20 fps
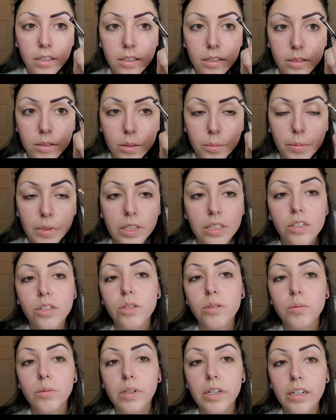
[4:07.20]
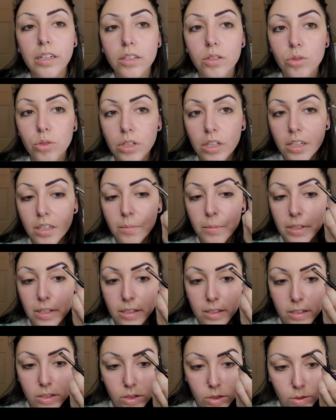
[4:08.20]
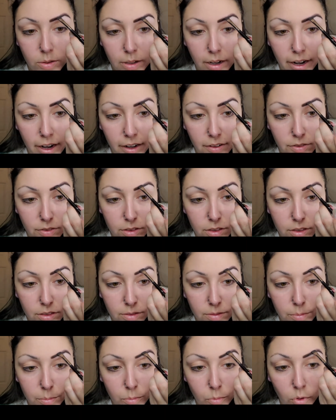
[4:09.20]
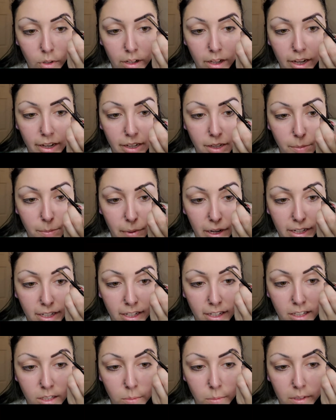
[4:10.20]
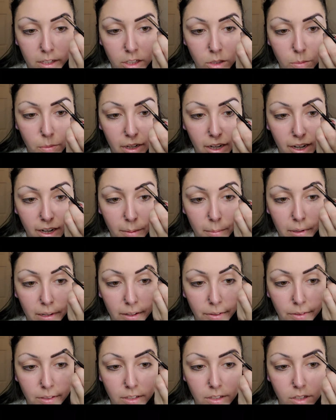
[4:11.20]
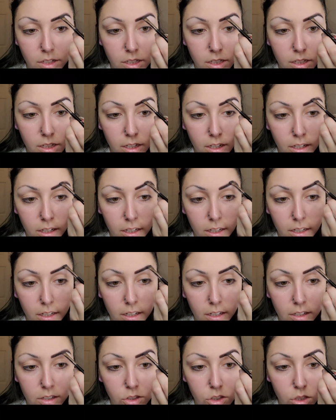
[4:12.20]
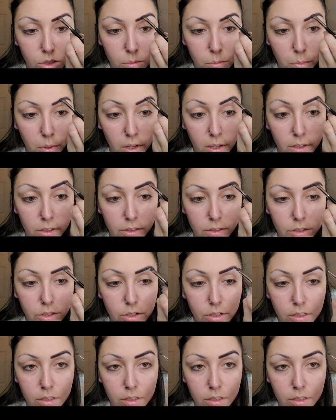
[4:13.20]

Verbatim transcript: Oh, and this is where it gets tricky because you have to, well, I, in my case, because my eyebrow is sparse.